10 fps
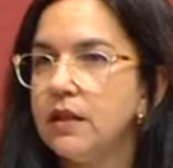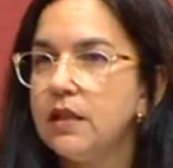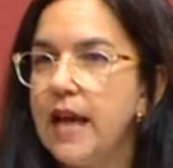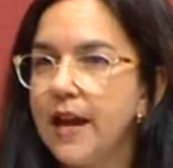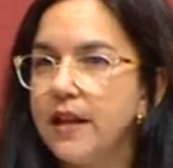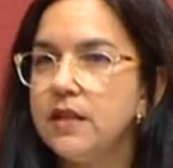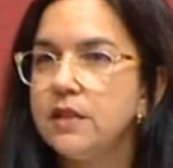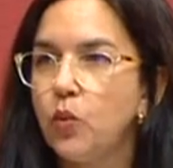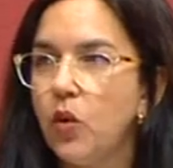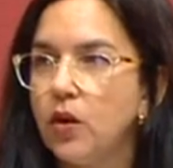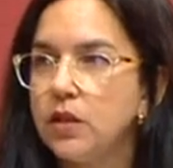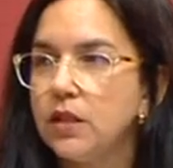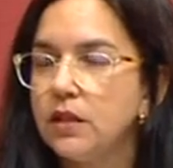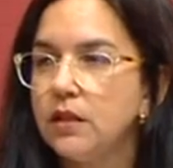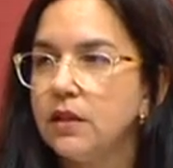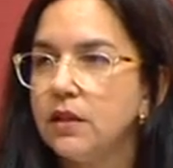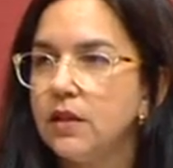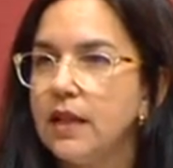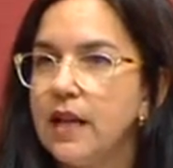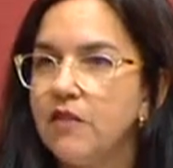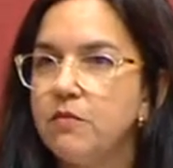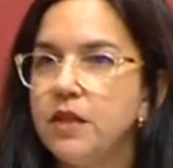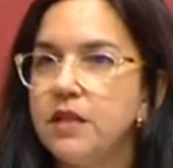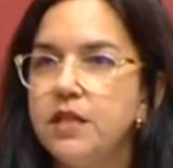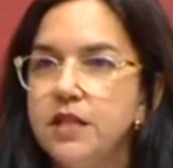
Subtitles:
That is what the government